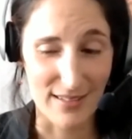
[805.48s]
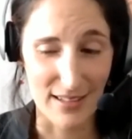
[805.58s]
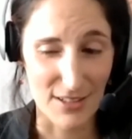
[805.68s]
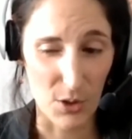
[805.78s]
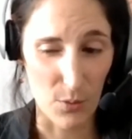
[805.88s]

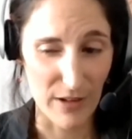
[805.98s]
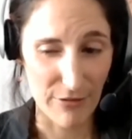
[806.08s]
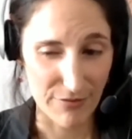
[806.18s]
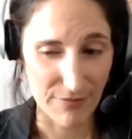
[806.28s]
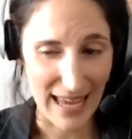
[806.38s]
So we've
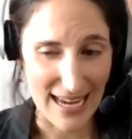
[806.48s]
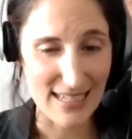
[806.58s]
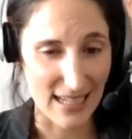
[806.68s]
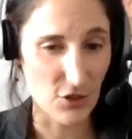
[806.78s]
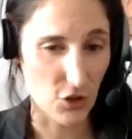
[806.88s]
gained
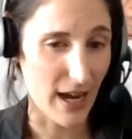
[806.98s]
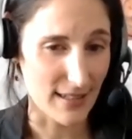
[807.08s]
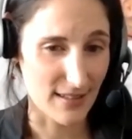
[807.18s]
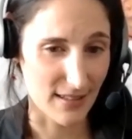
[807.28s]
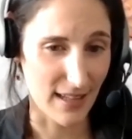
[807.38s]
that
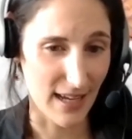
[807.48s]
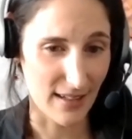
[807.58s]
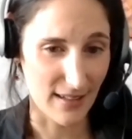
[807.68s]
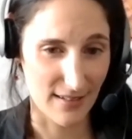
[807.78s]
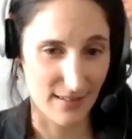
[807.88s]
trust and that
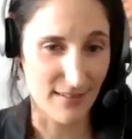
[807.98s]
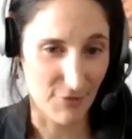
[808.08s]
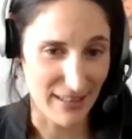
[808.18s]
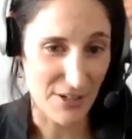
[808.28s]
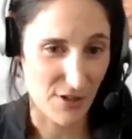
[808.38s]

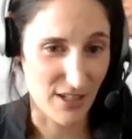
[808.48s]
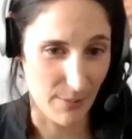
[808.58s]
relationship.